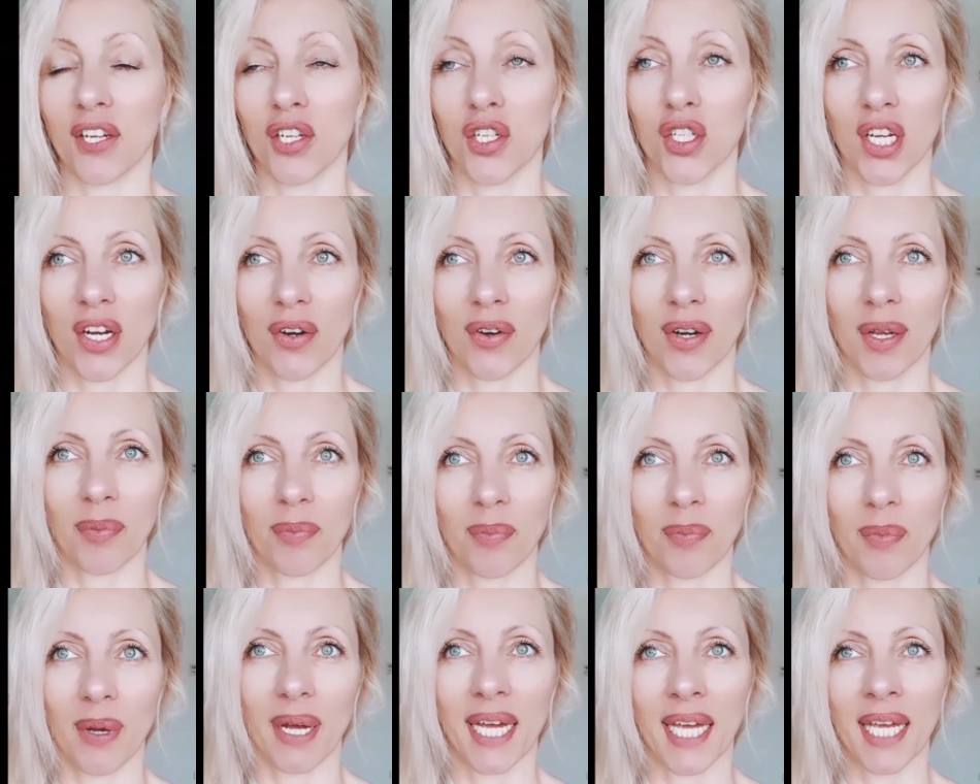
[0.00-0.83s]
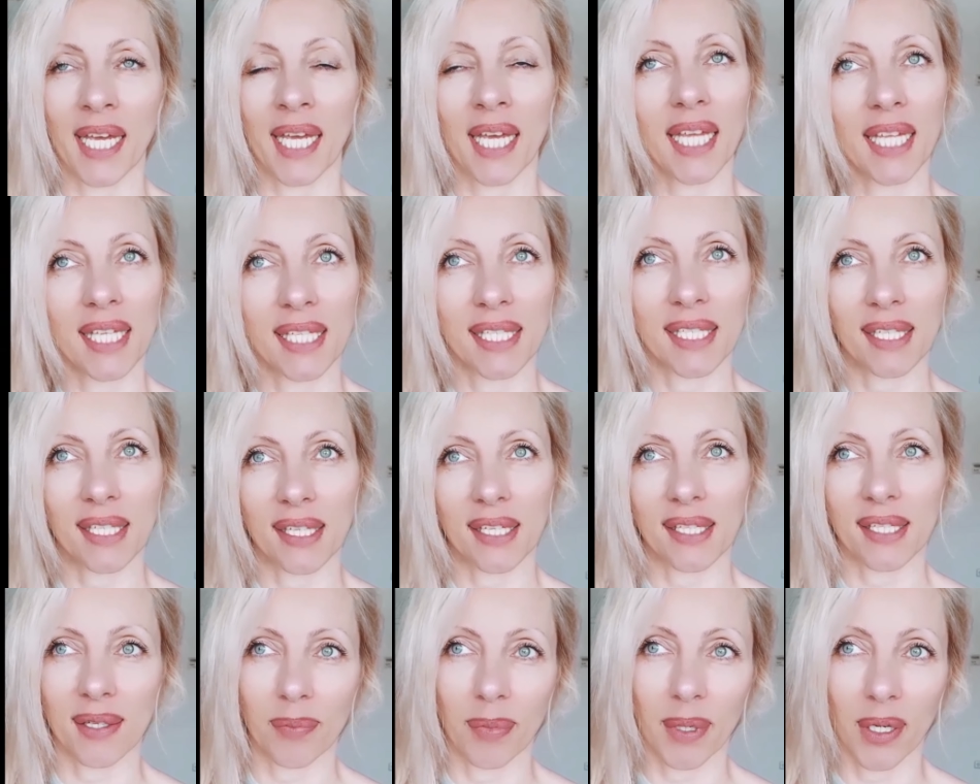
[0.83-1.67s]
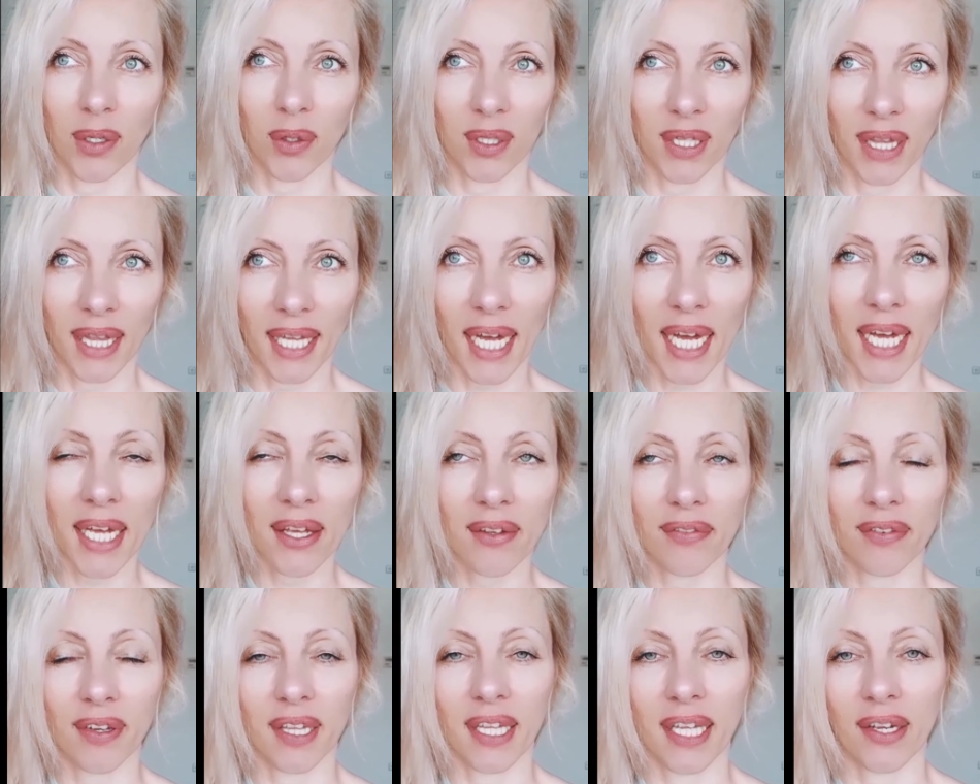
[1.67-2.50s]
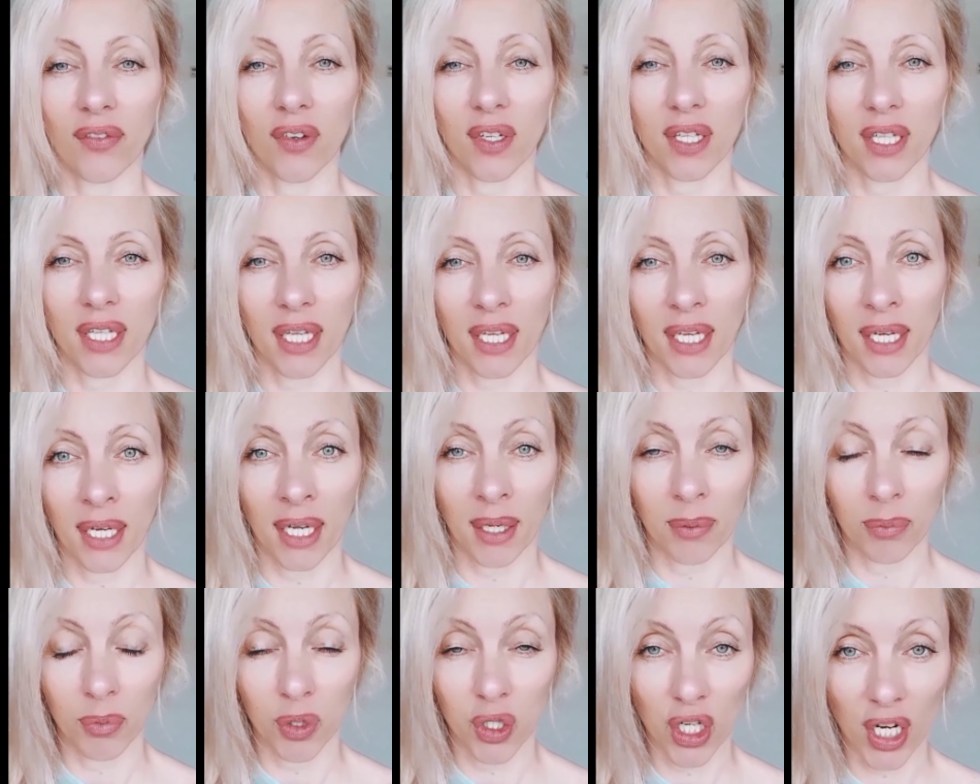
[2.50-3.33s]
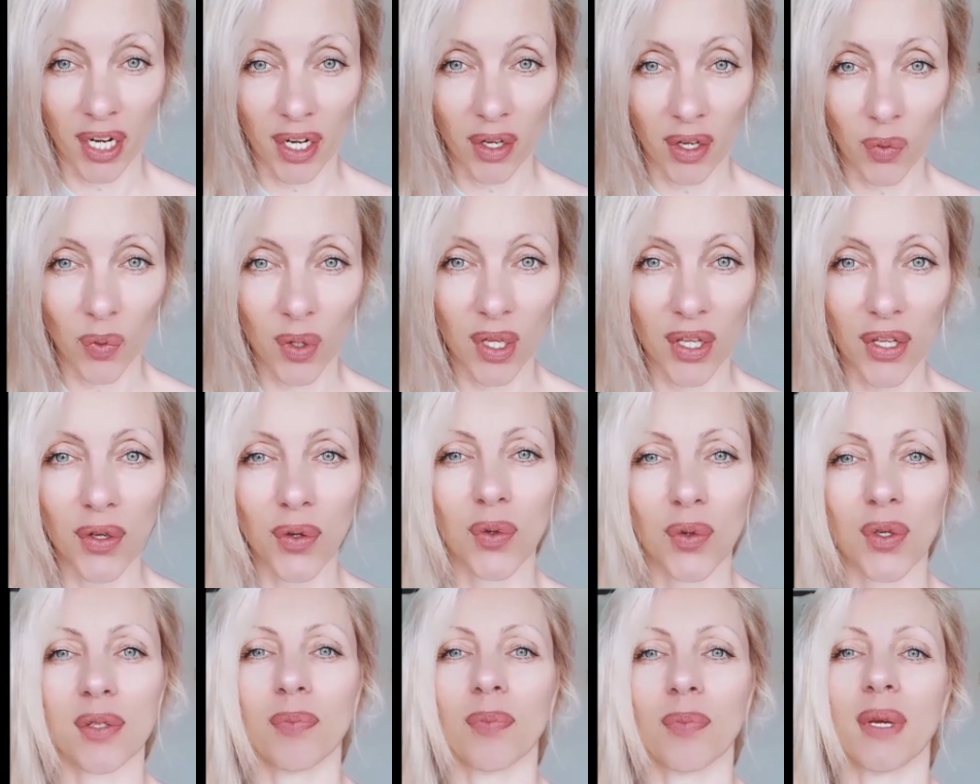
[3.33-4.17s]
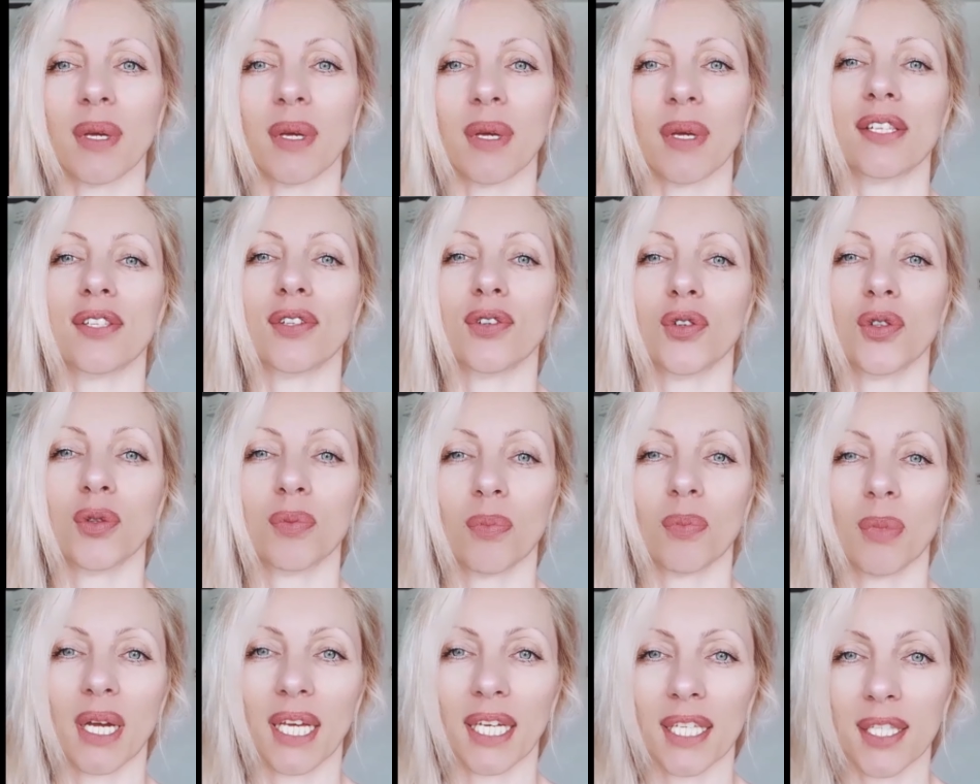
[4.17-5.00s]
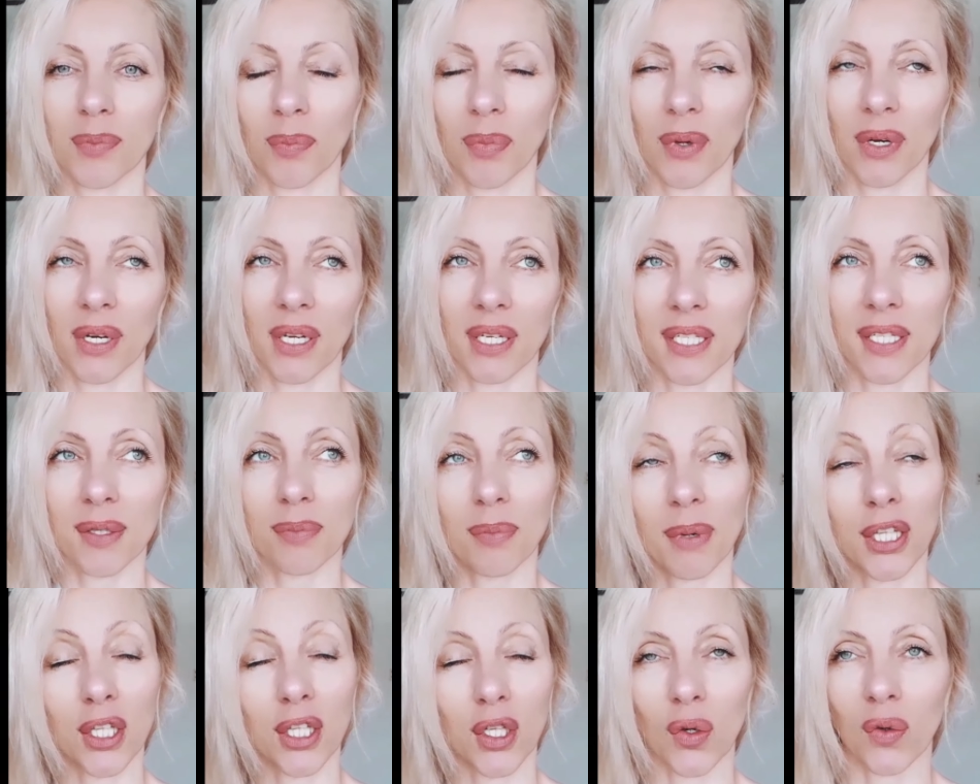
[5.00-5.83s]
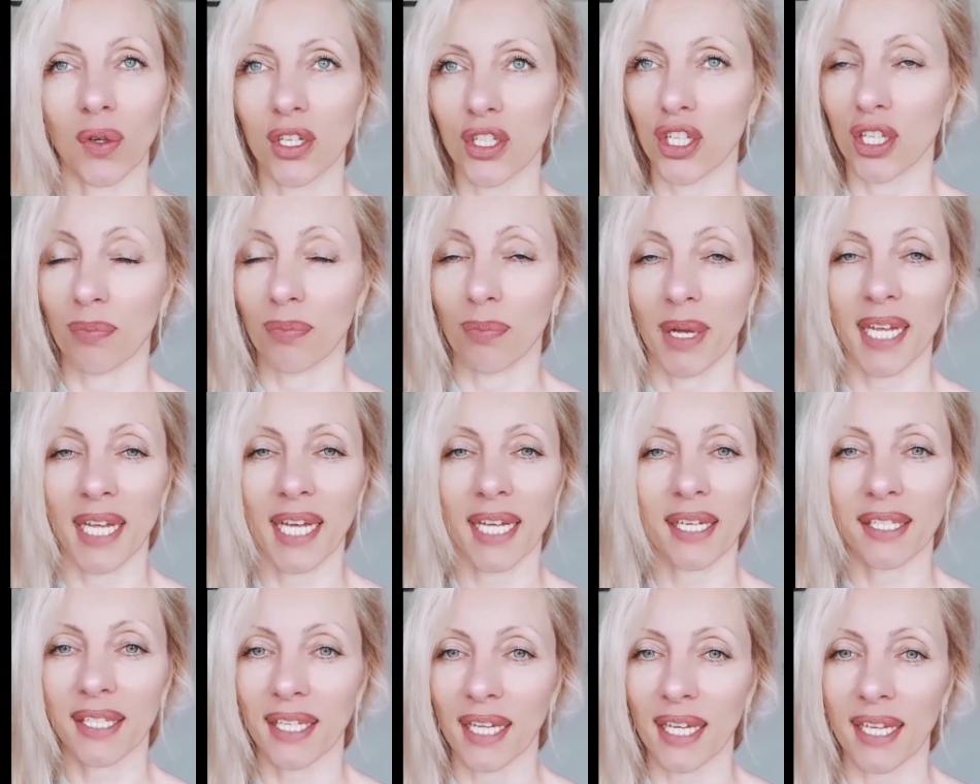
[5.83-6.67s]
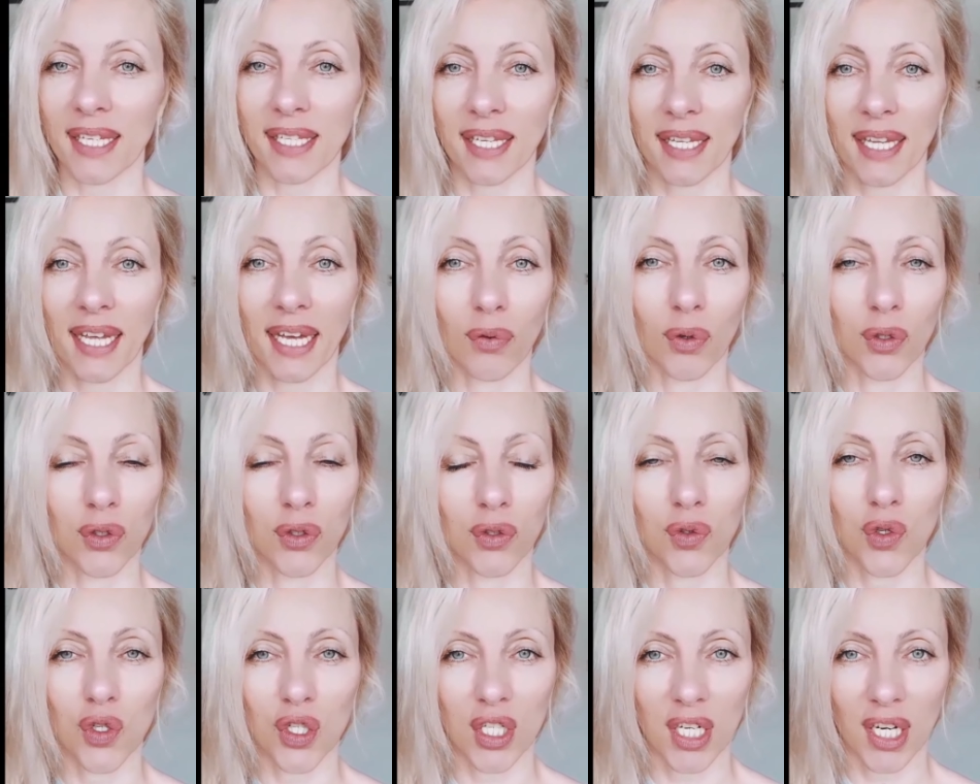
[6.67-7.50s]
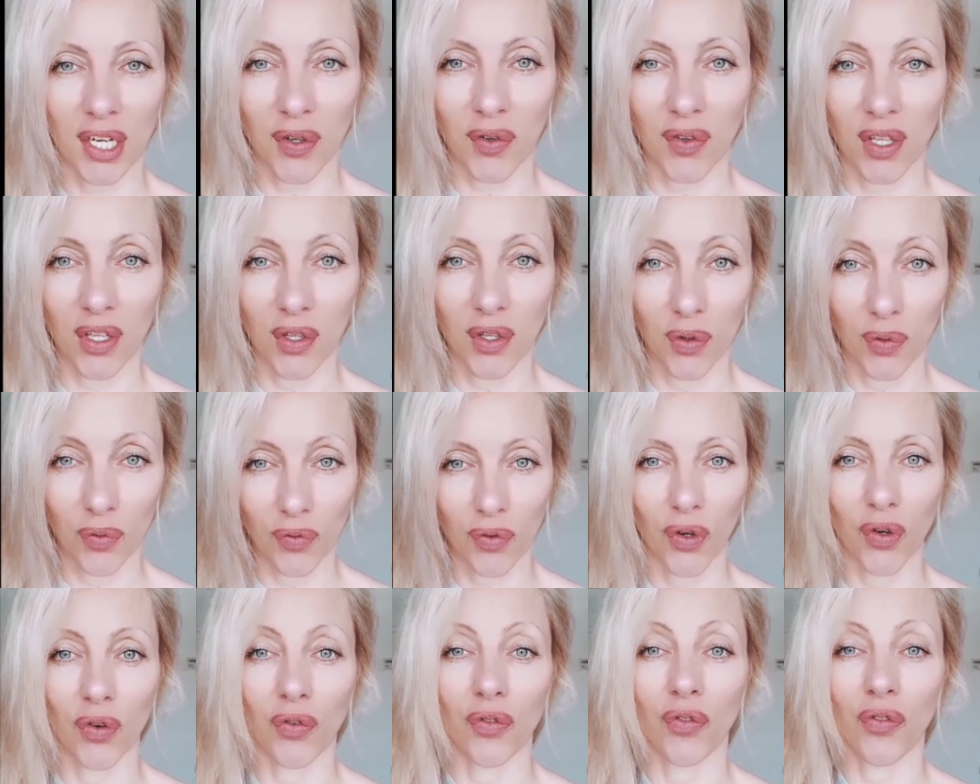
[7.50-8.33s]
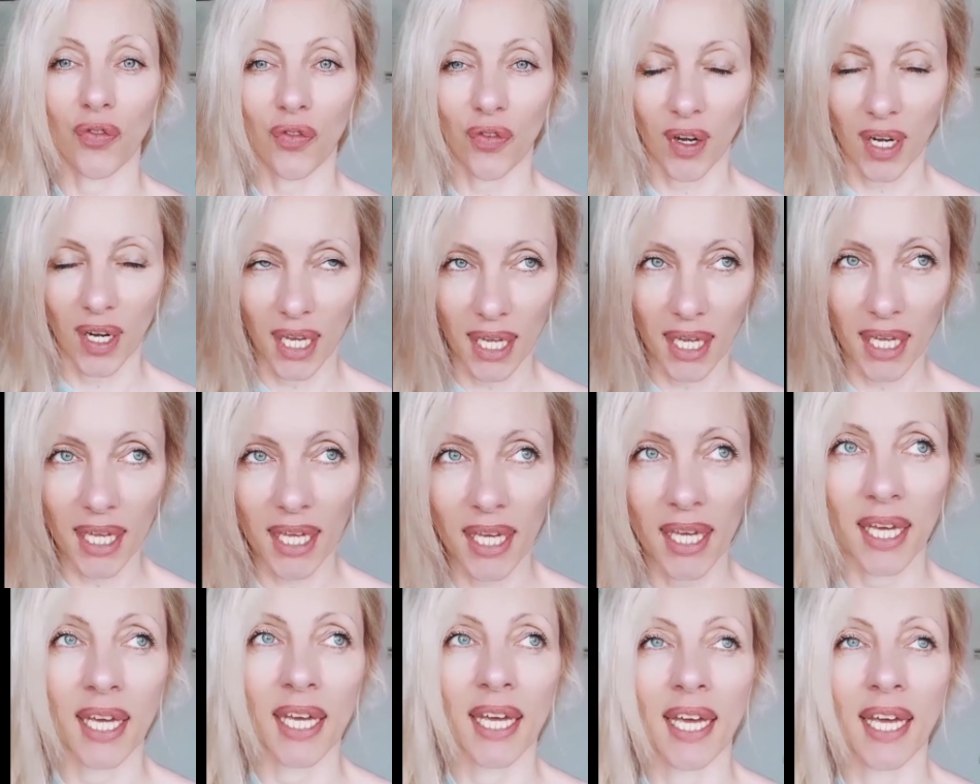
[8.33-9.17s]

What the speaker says: sharing my insights about life, and everything I'm sharing with you is based on my experience, my knowledge, and many other things that I want to share with you for free.